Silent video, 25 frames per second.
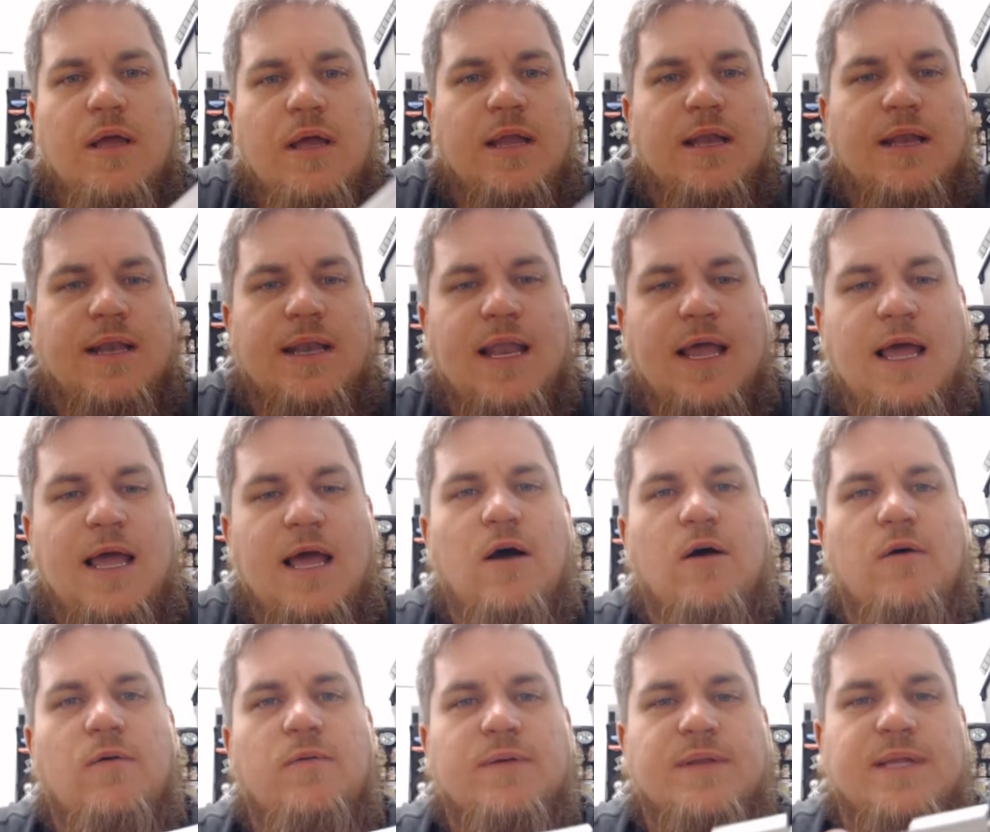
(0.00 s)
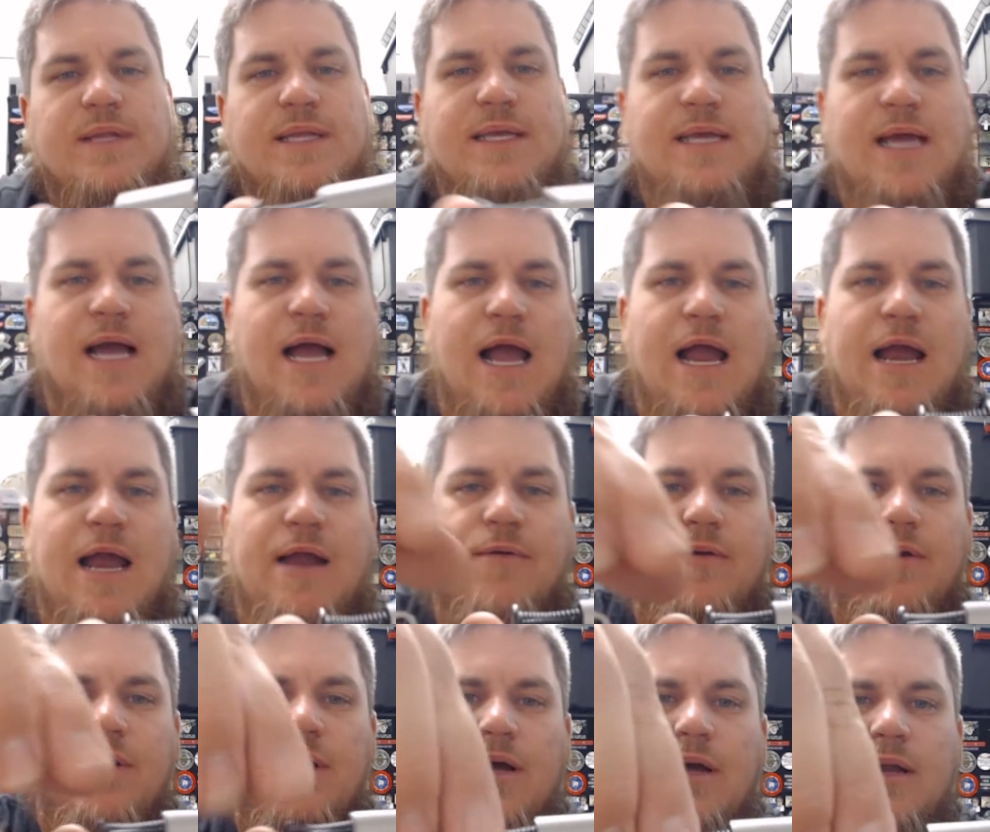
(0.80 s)
Now with the
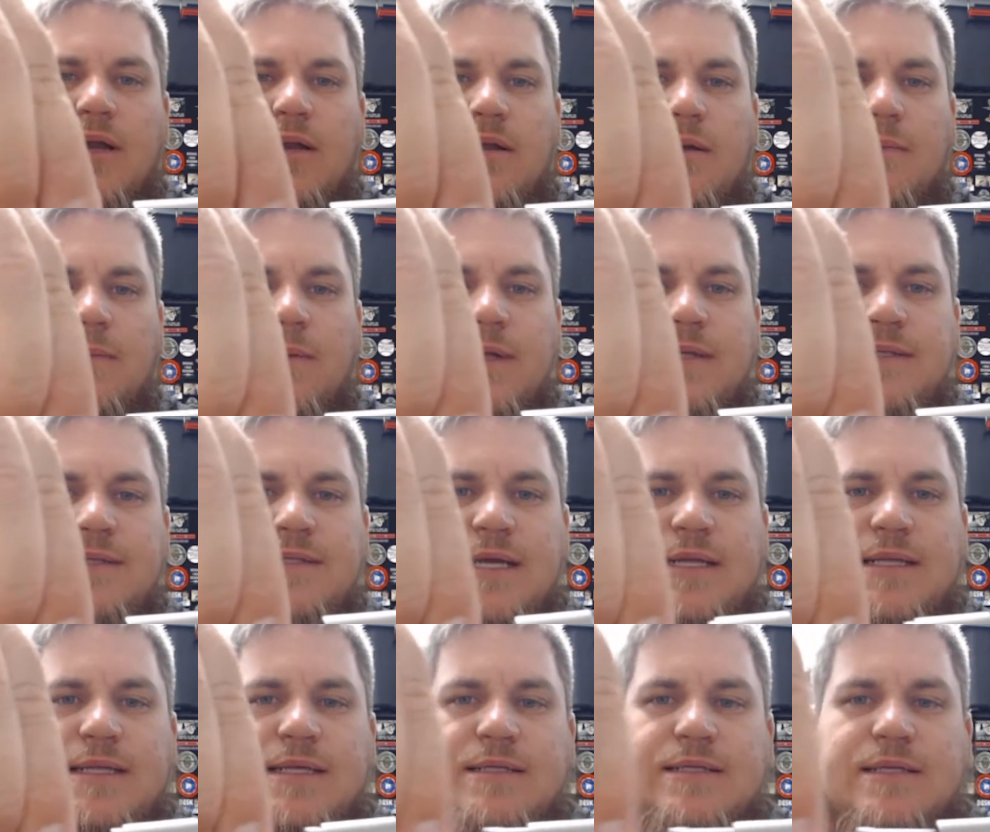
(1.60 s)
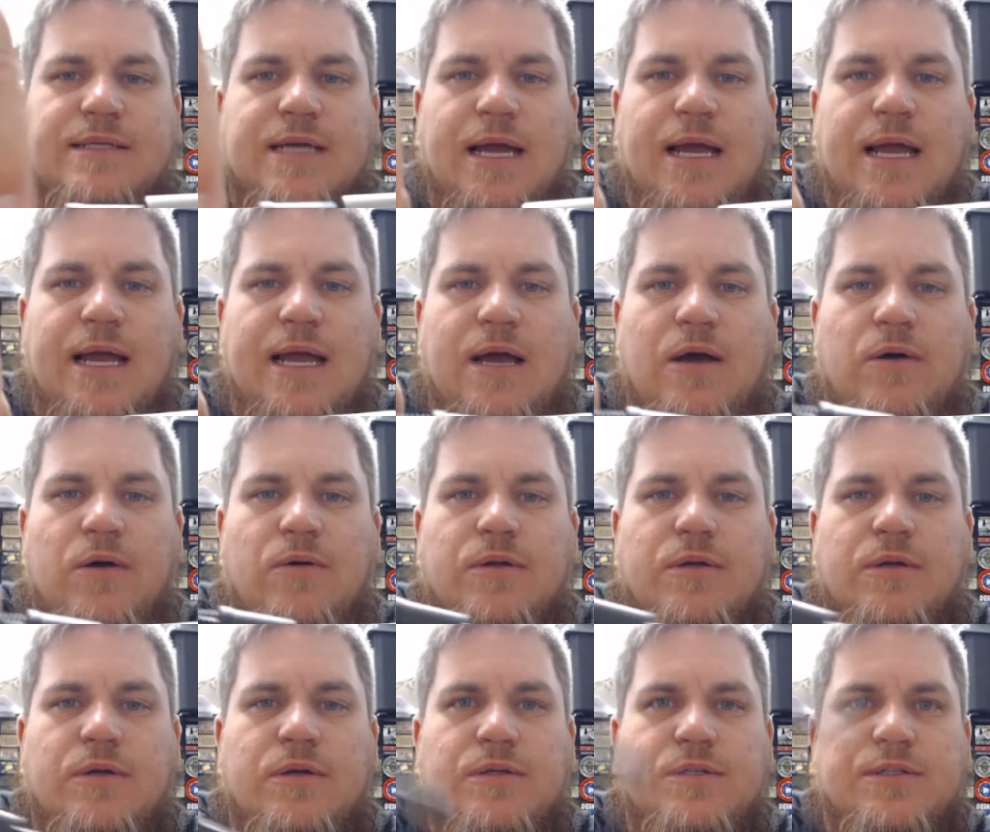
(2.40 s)
guide rod, I'm going to take this guy
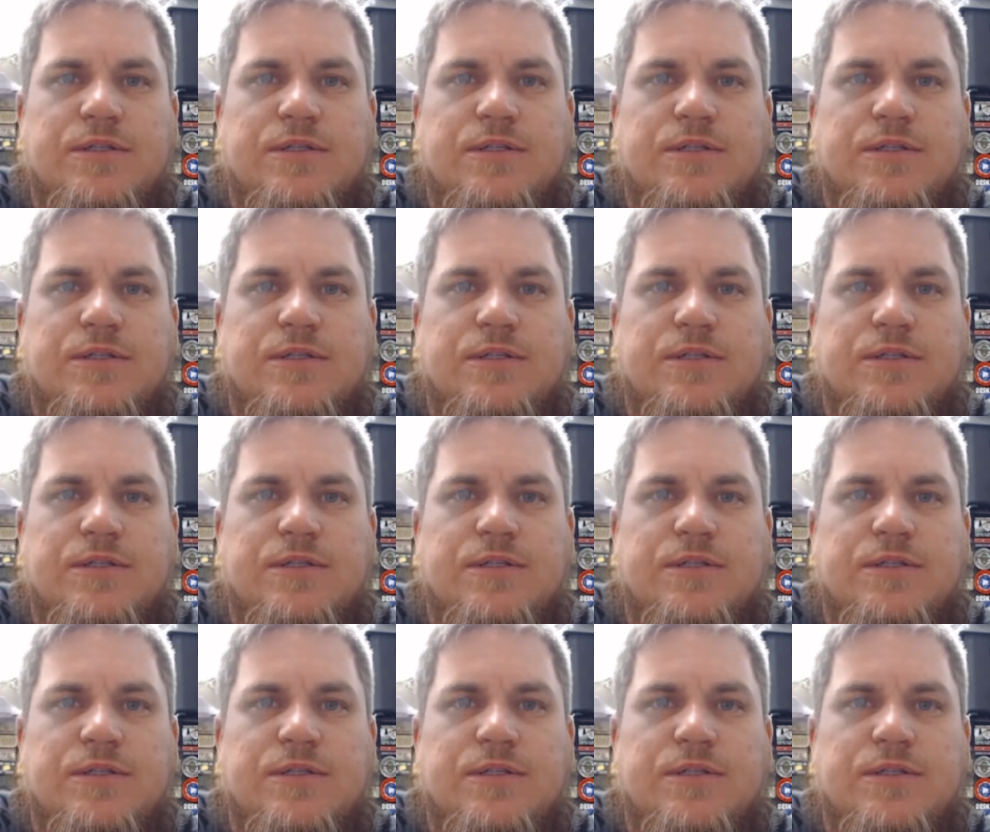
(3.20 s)
out